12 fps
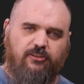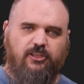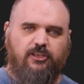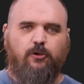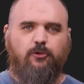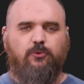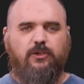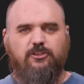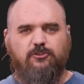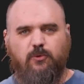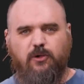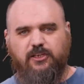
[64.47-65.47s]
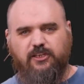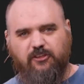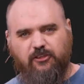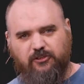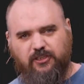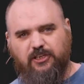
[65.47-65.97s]
then it's going to go through each one, and it's
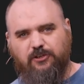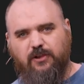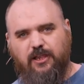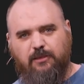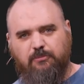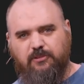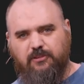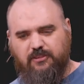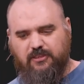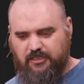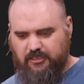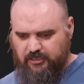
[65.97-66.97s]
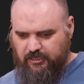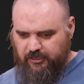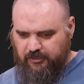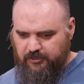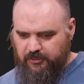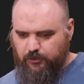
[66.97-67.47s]
also going to grab the uh,